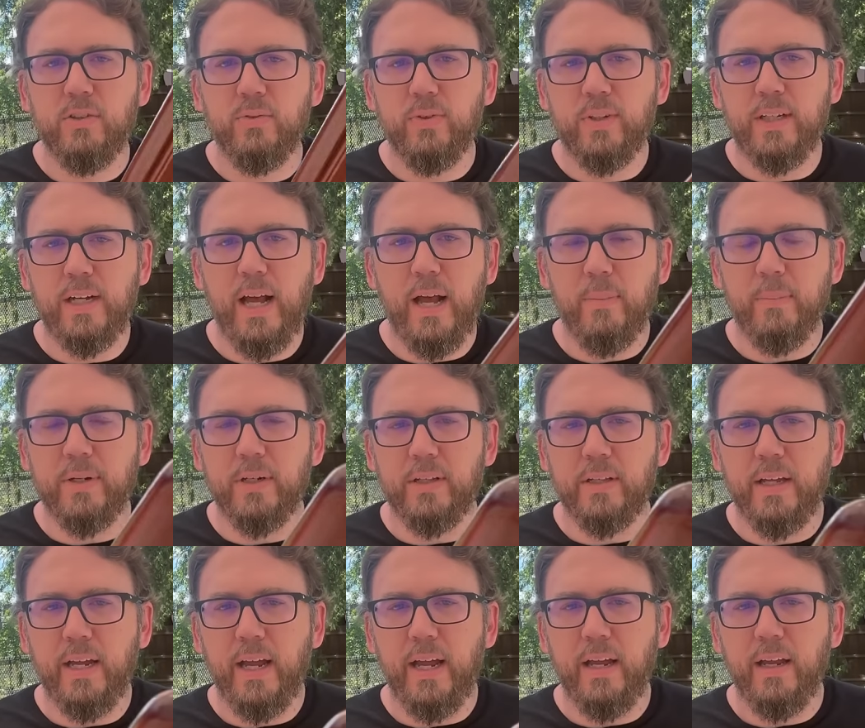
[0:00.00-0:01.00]

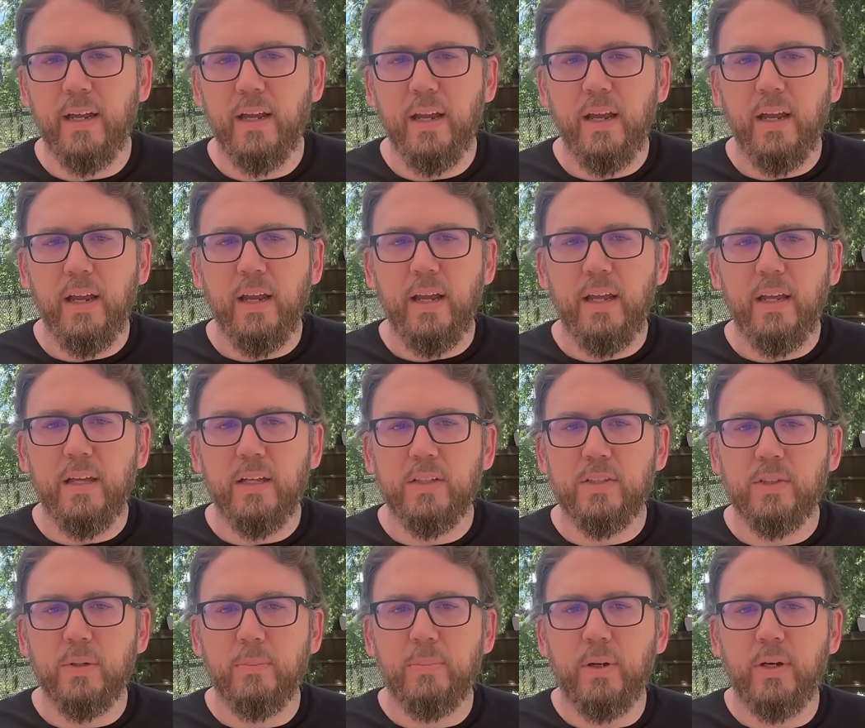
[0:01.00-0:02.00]
phenomenal at
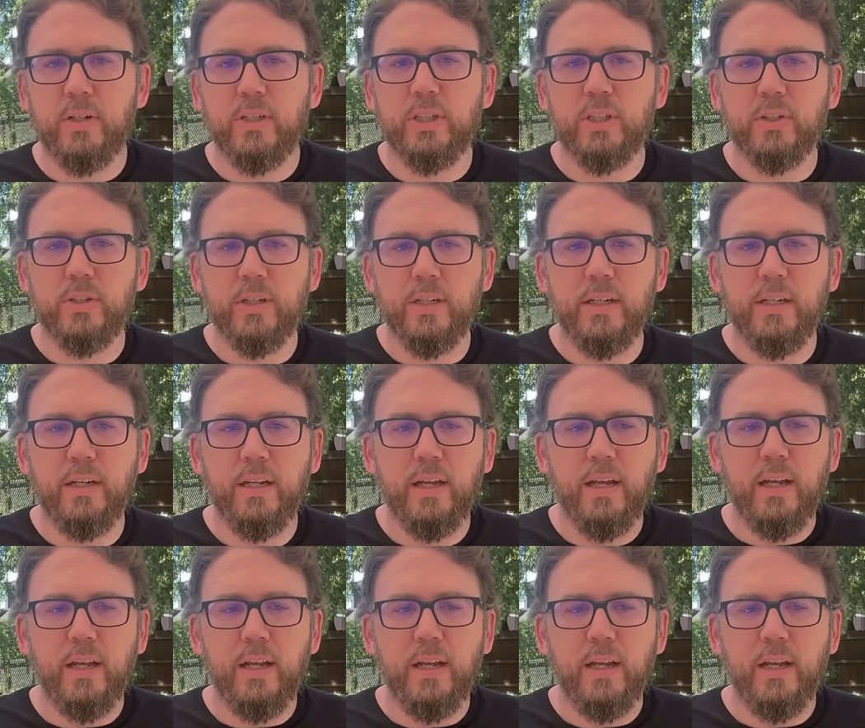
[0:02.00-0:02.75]
is puncturing.